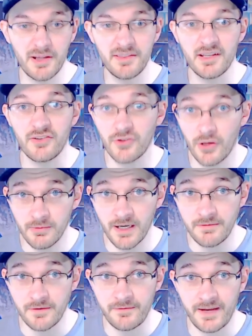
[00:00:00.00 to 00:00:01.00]
out the assault
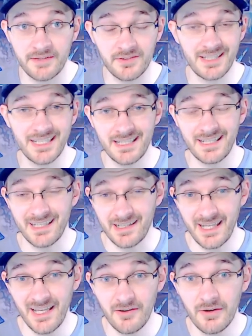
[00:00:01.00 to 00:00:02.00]
rifle faster to get the
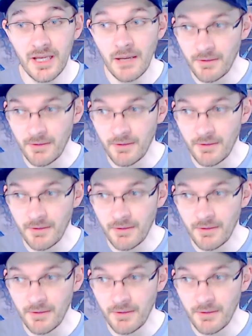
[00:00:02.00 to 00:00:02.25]
kill,